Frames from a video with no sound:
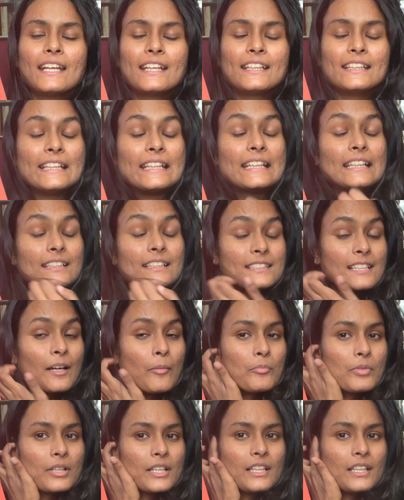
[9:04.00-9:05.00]
need
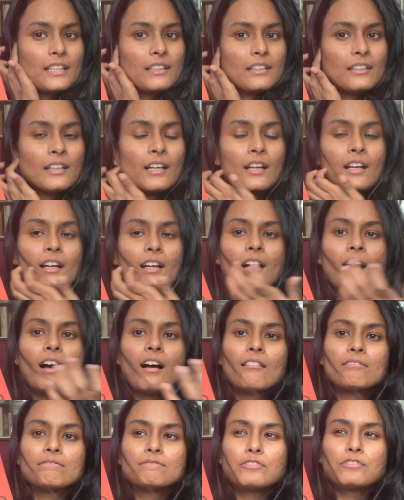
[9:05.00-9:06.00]
somebody
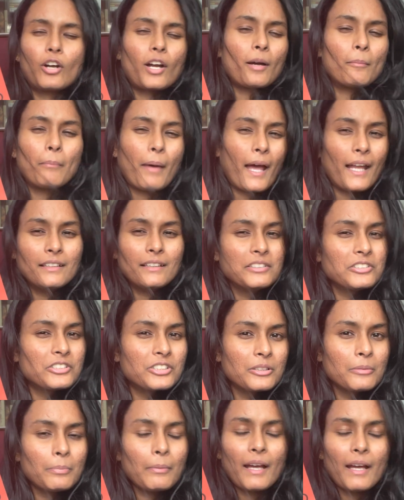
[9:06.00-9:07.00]
for
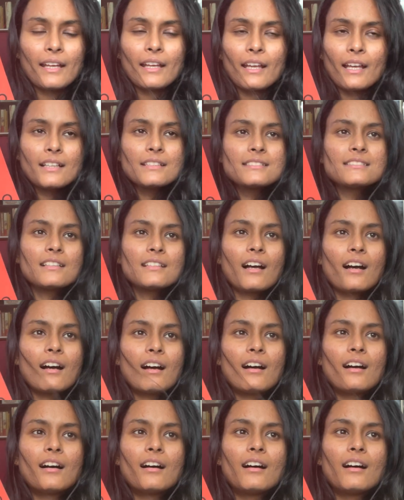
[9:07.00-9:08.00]
companionship, I guess.
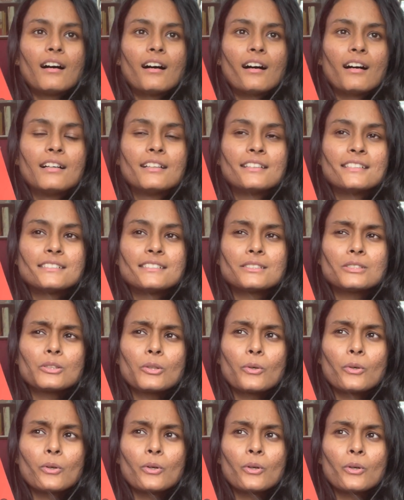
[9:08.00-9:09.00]

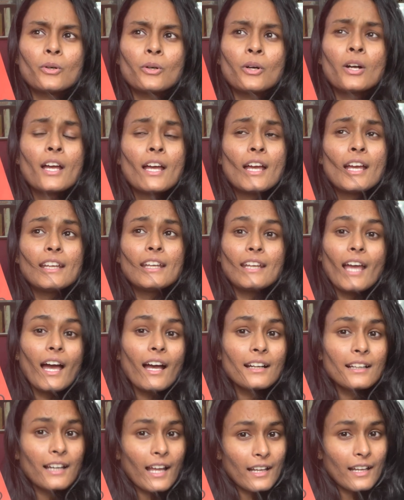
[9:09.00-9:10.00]
So yeah,
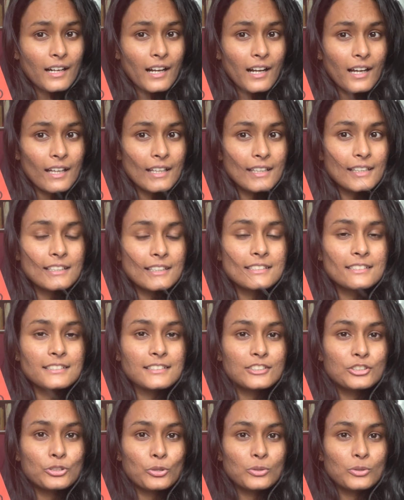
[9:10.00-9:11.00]
Clara is
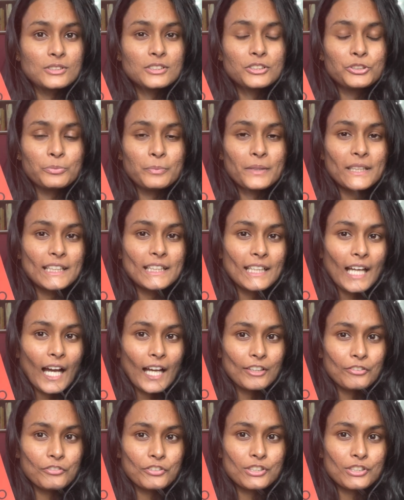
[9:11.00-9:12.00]
chosen to be the
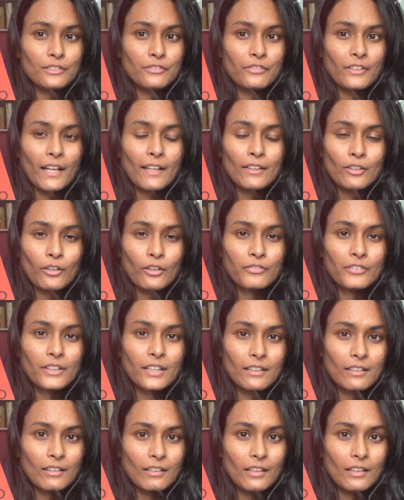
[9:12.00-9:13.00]
artificial friend of a
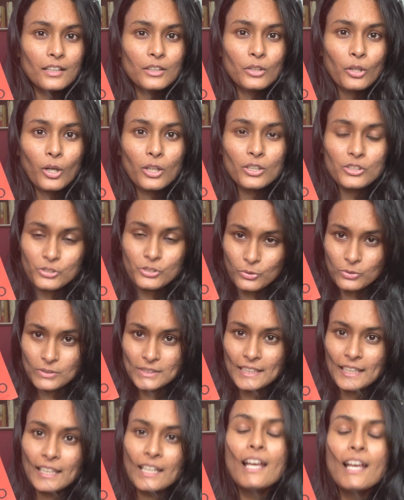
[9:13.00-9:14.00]
girl called
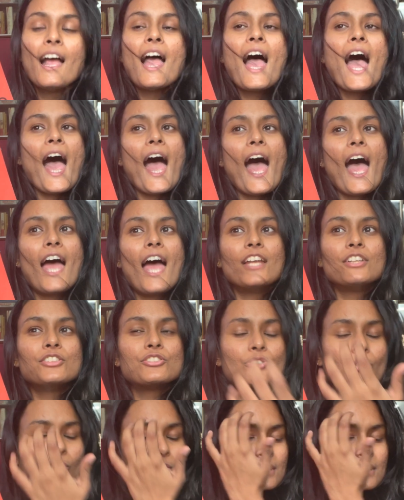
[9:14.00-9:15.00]
Josie, and
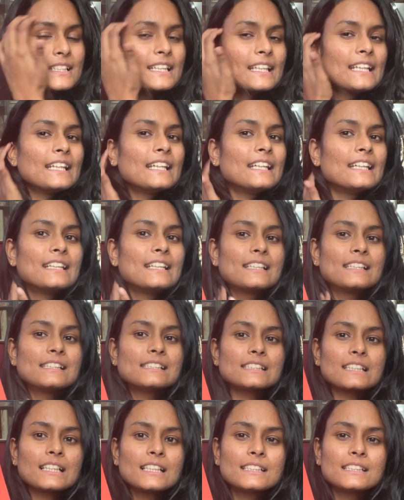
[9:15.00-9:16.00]
Josie
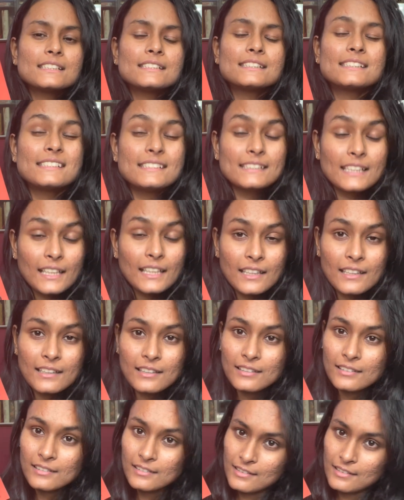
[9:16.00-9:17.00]
is a sick
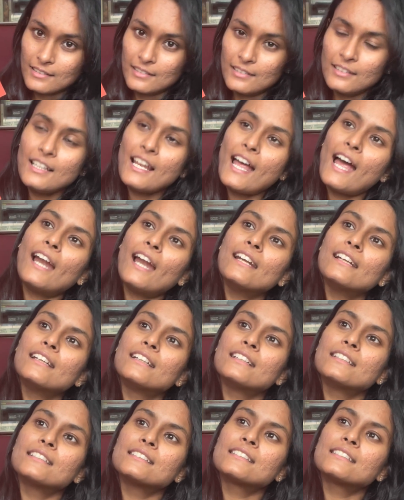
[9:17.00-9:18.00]
girl, and it
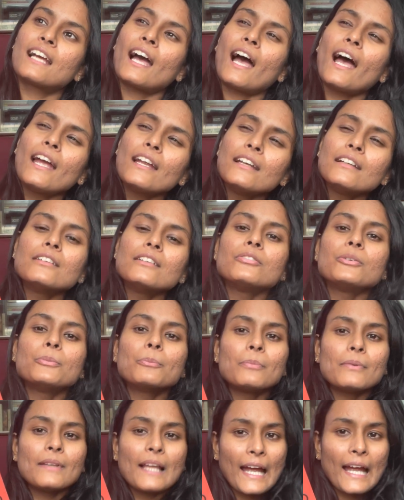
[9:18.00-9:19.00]
is kind of
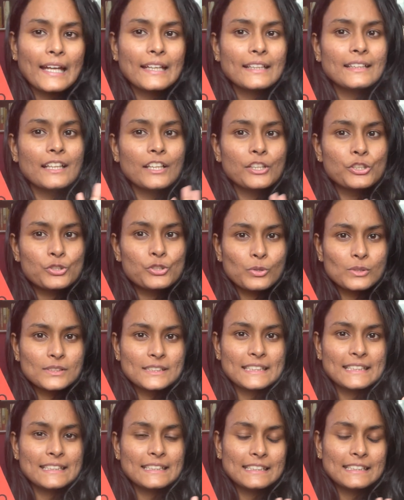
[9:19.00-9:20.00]
implied that
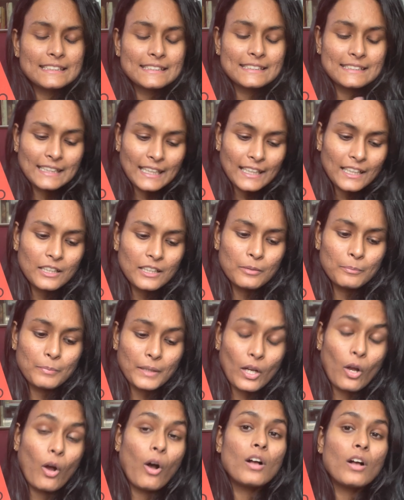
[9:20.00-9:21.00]
Josie is sick
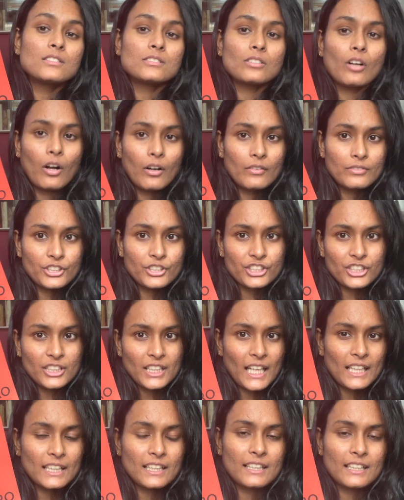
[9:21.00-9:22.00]
because of the
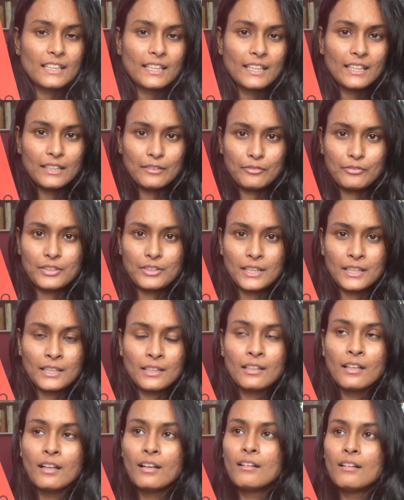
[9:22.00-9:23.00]
genetically
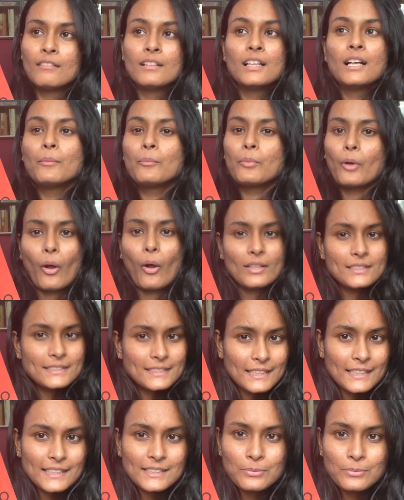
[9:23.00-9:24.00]
lifting
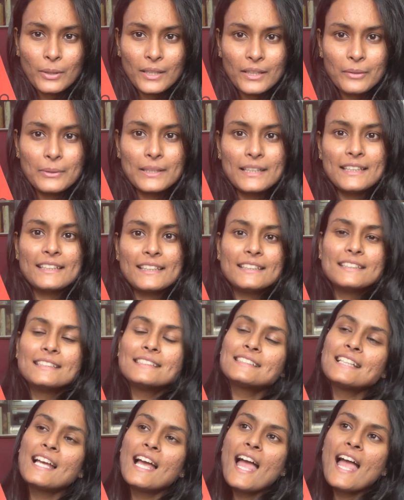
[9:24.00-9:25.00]
process, whatever it
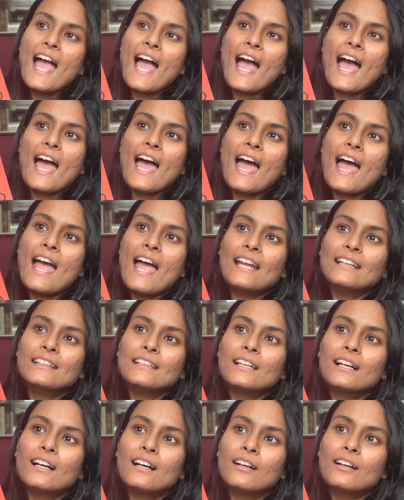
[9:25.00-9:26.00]
is. And
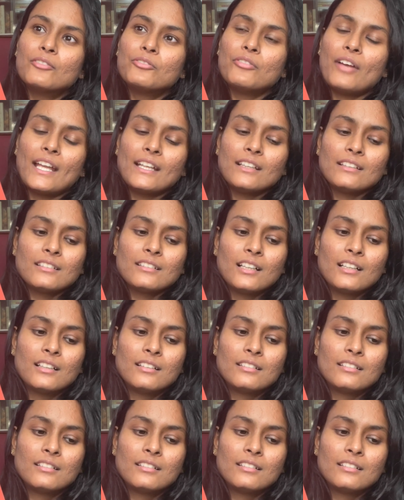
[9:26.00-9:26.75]
when